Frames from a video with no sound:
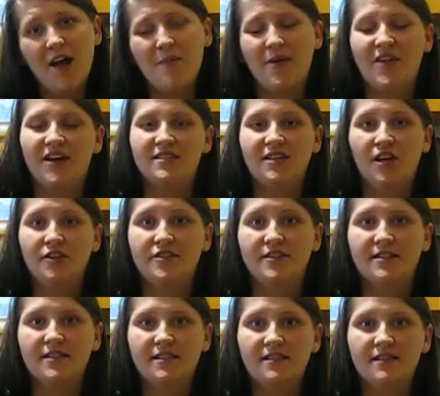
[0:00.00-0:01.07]
but that's all just
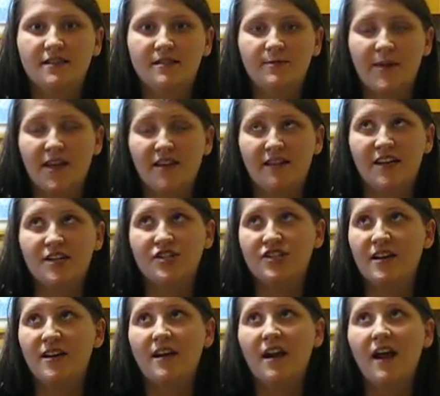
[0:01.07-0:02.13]
speculation.